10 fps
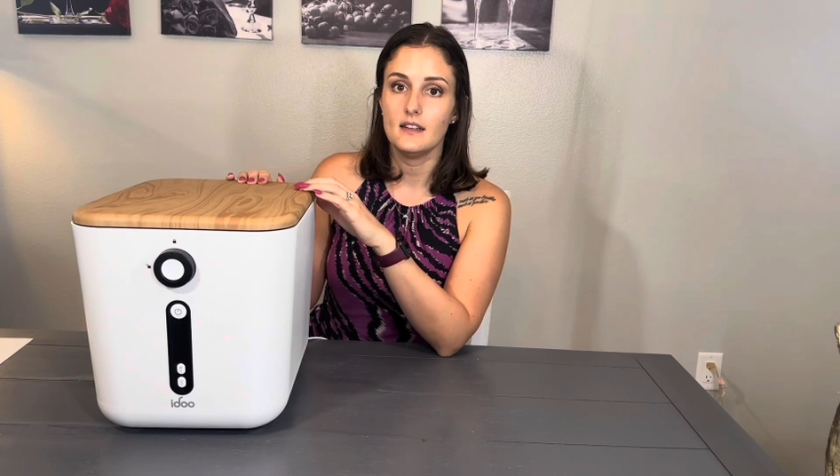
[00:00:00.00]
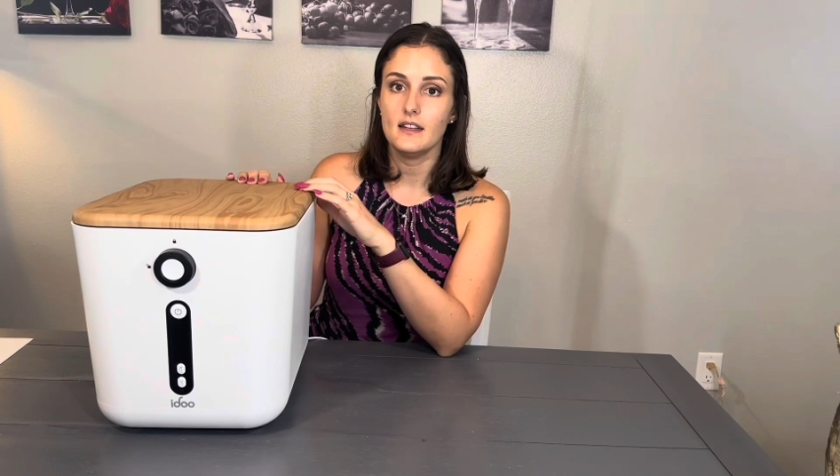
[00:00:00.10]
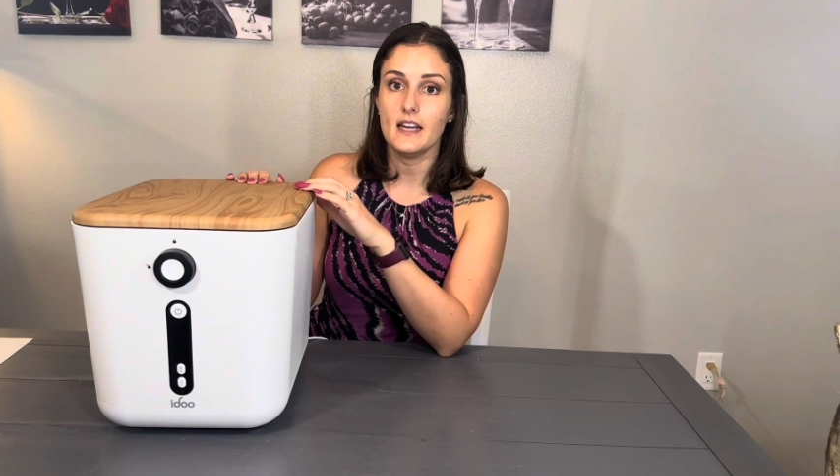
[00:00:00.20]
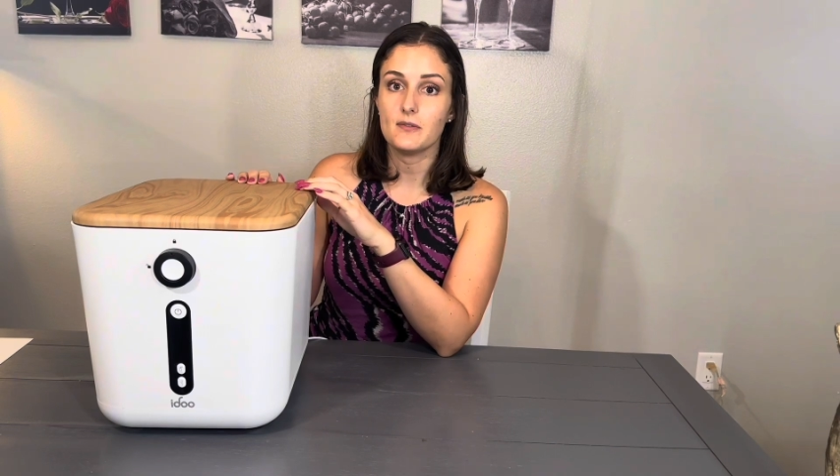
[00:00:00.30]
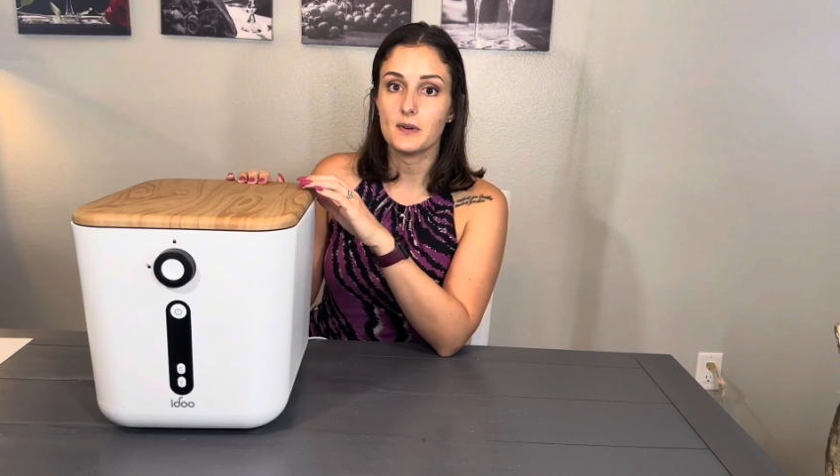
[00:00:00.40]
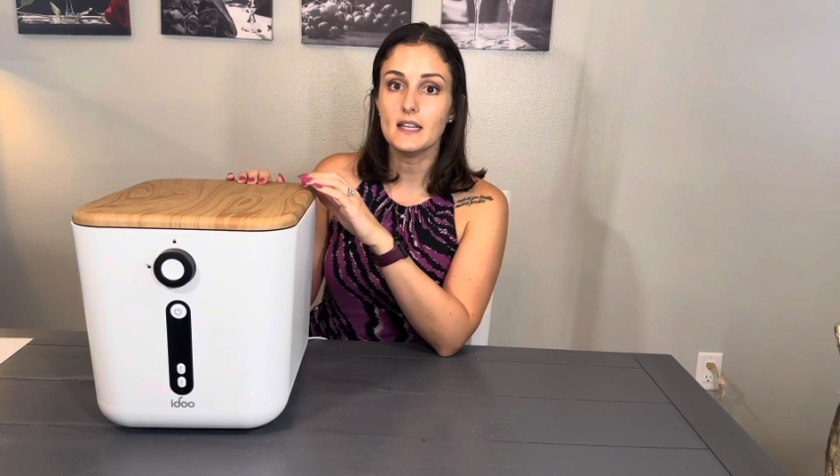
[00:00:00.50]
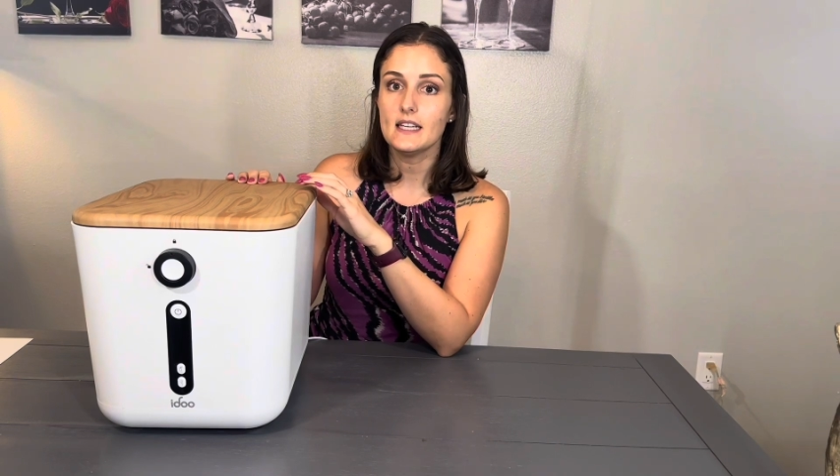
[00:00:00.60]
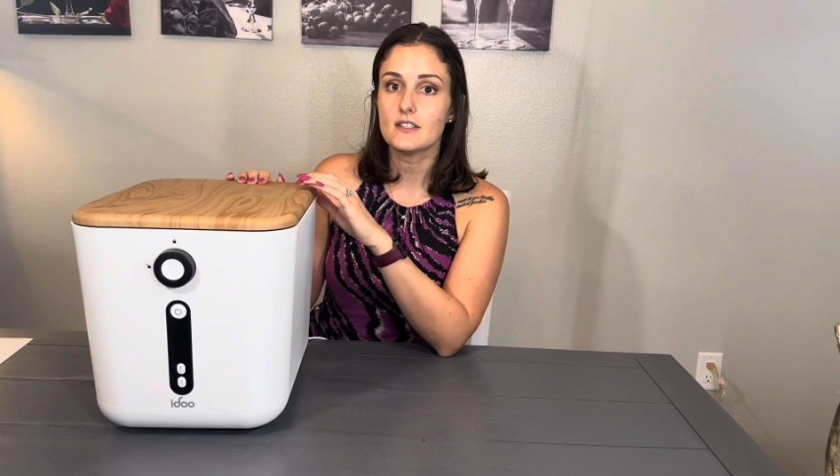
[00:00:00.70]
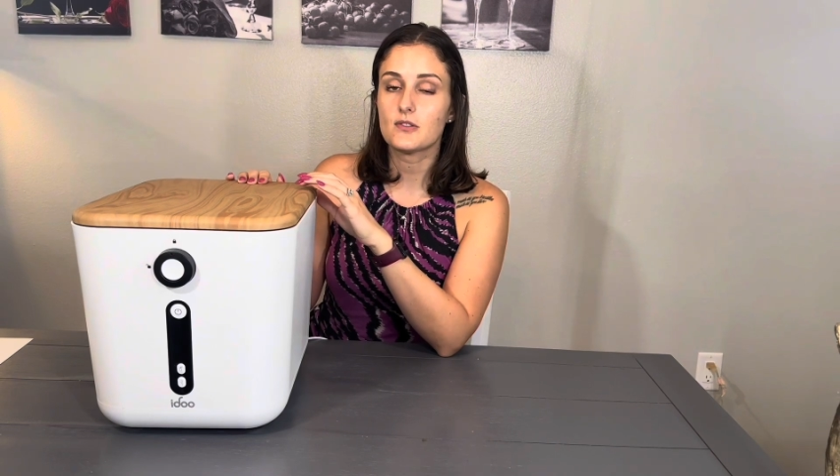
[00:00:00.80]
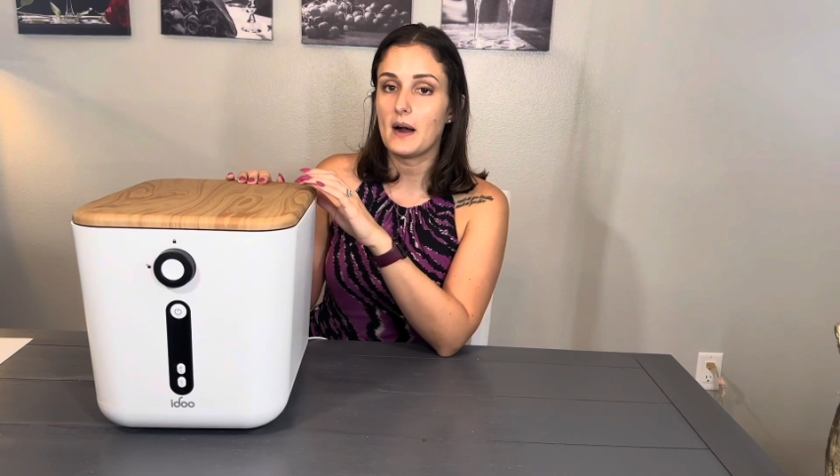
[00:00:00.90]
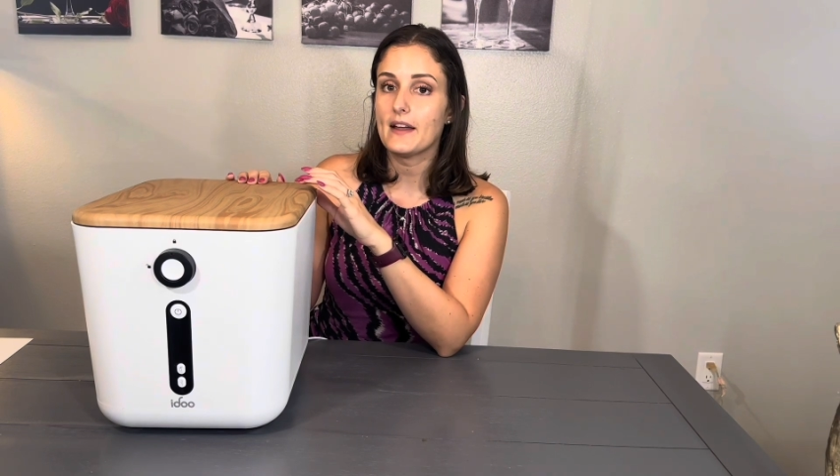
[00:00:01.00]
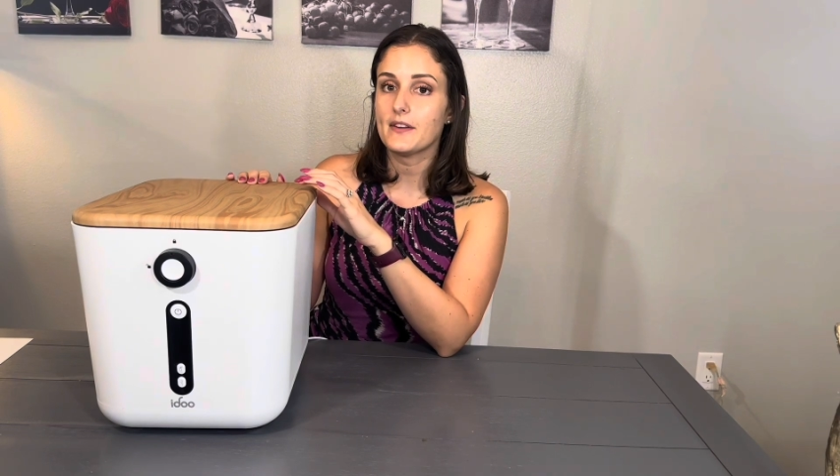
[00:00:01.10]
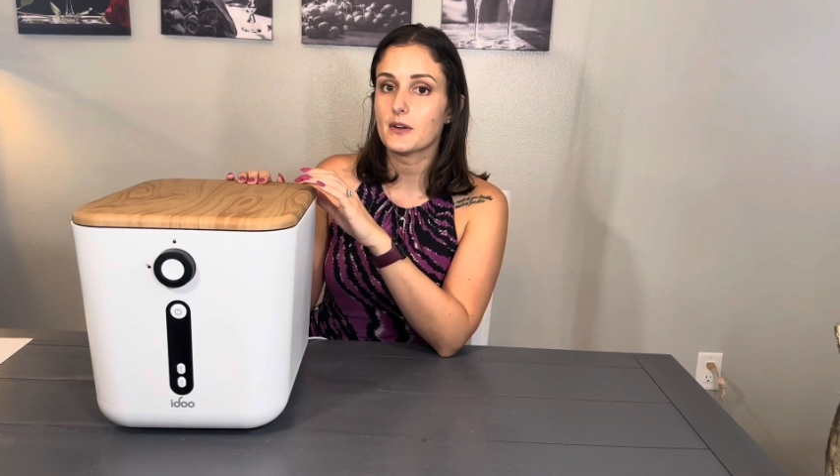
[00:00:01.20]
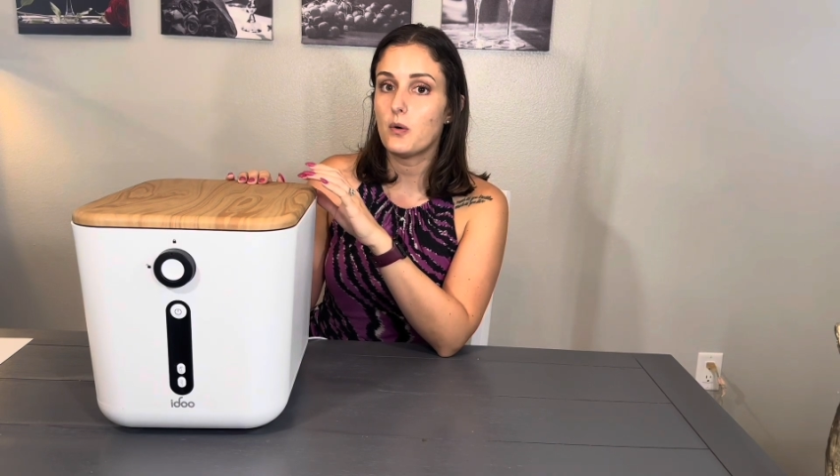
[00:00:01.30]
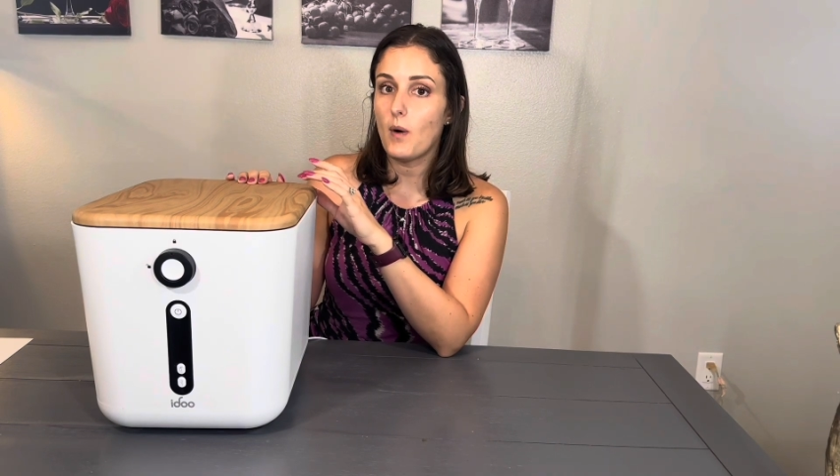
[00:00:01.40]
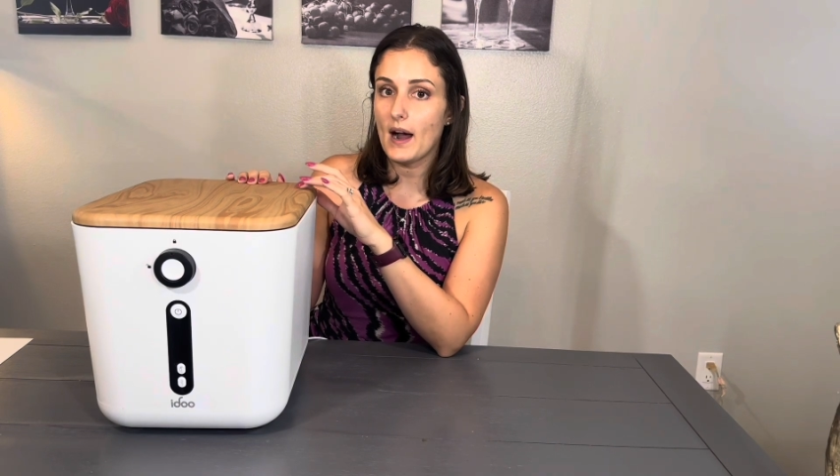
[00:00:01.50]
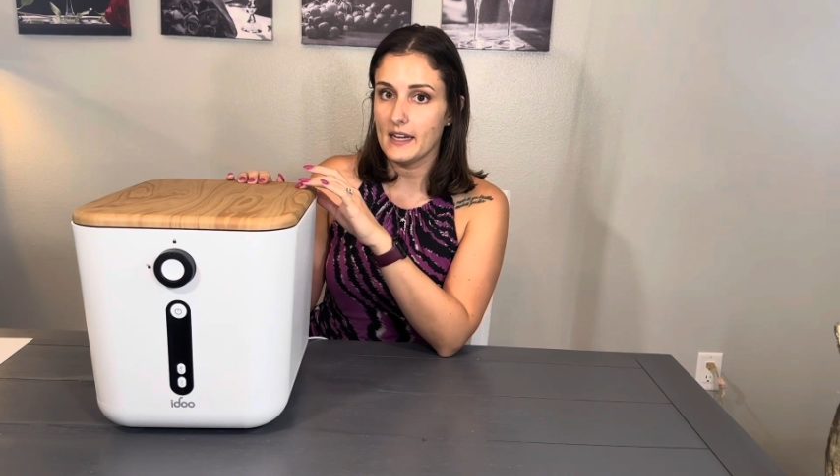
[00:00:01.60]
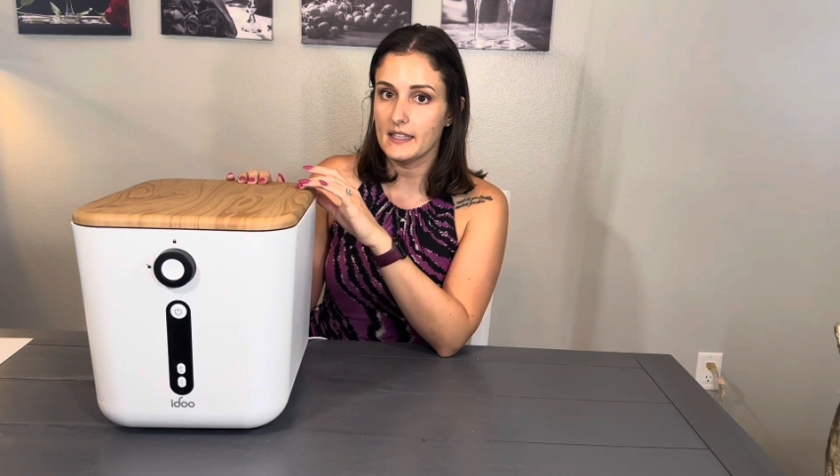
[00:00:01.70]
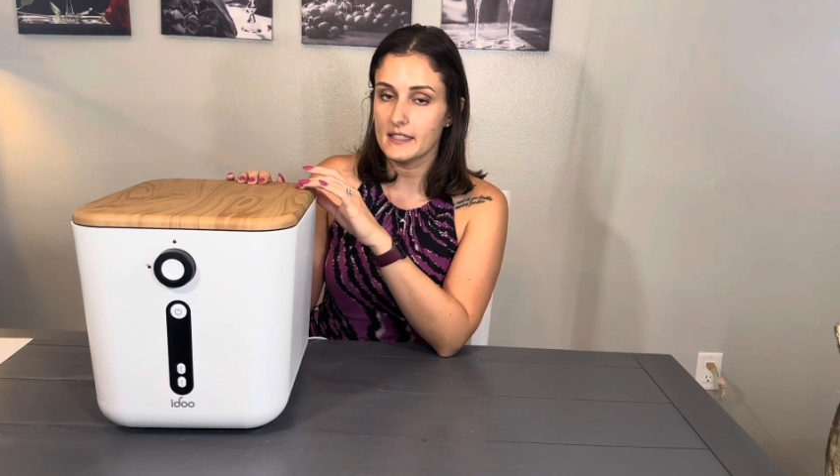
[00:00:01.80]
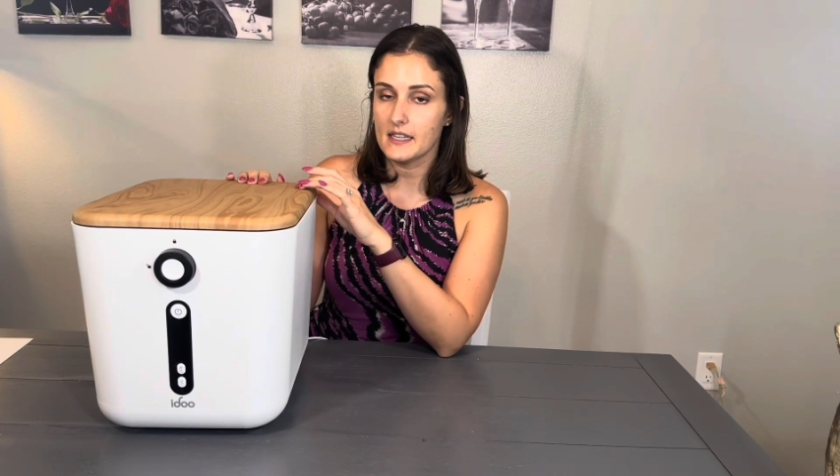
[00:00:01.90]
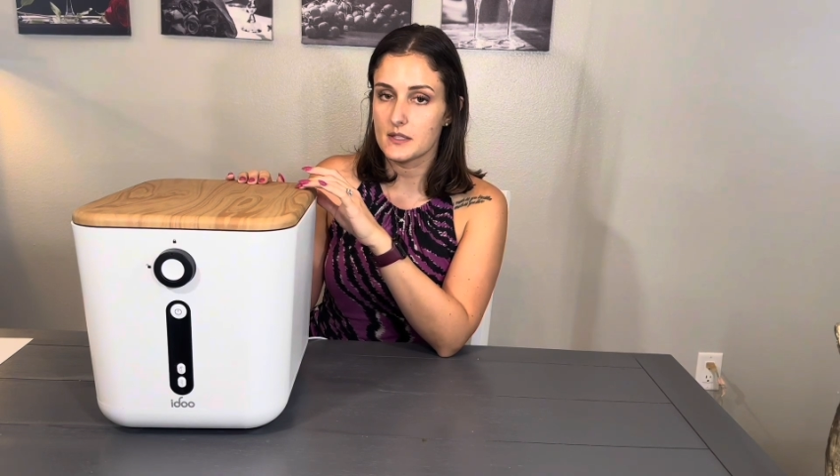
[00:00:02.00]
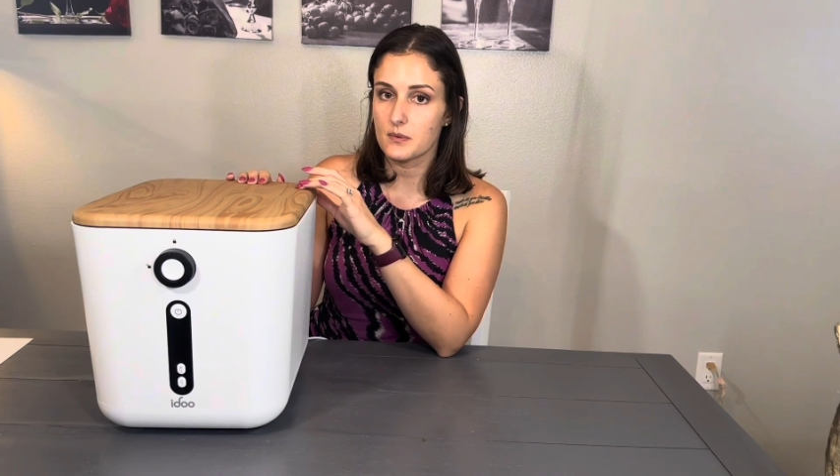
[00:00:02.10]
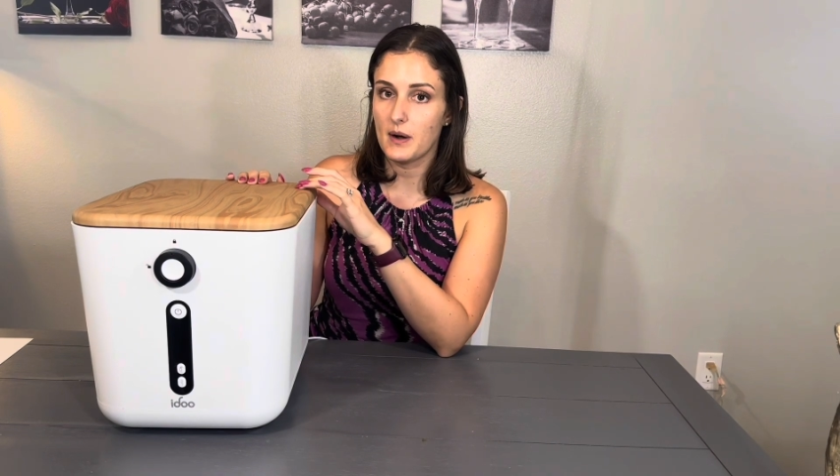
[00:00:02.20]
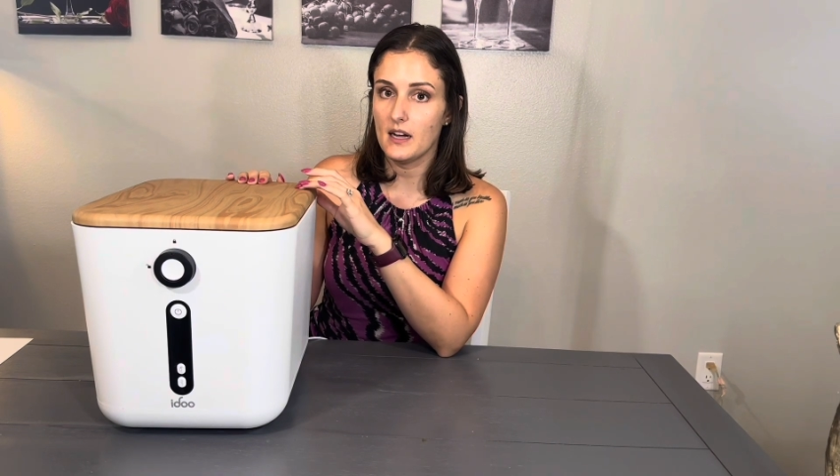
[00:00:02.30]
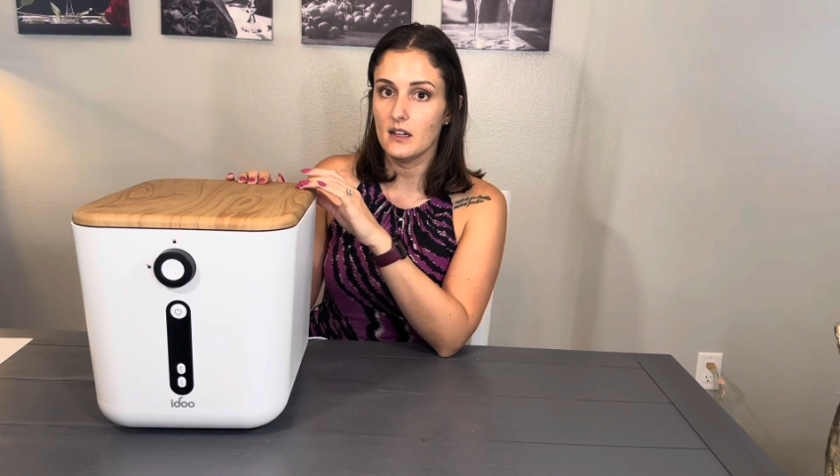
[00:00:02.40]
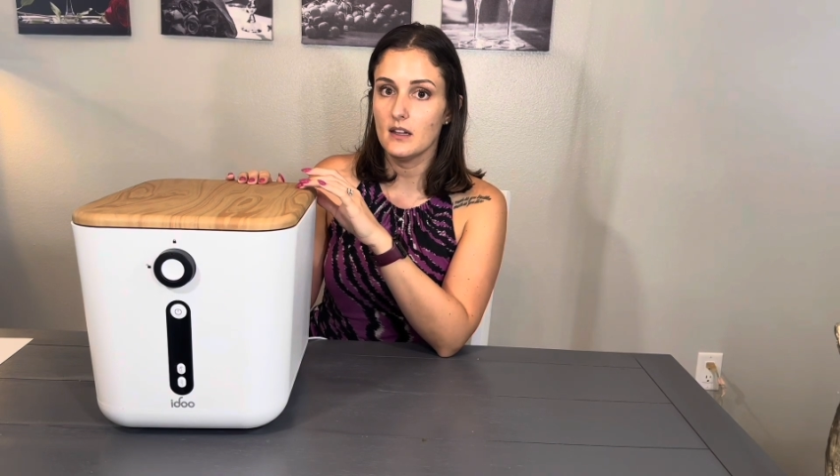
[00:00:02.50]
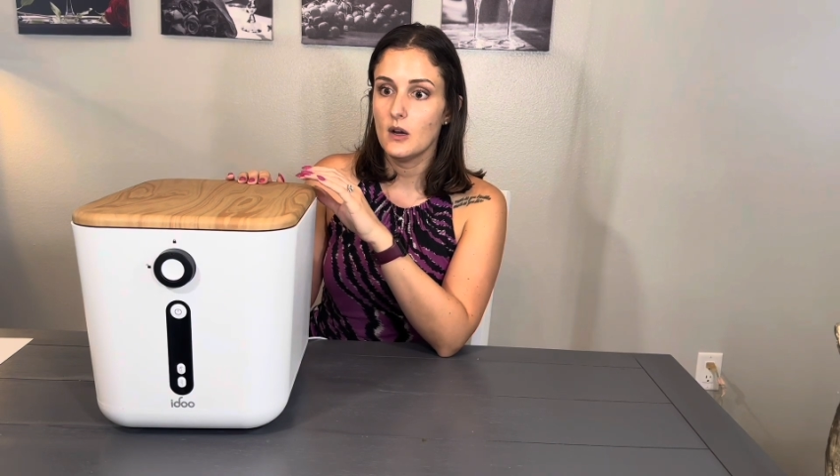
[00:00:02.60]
It really is rather quiet as well.